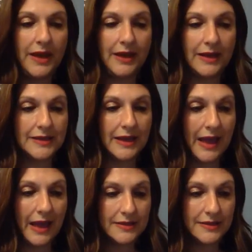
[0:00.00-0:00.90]
It gets
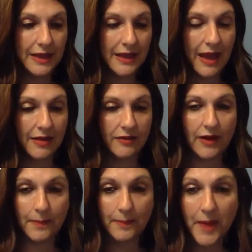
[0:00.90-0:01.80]
it out of
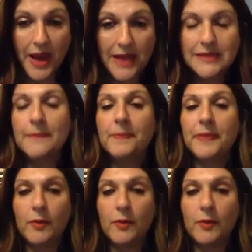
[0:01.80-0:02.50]
our minds.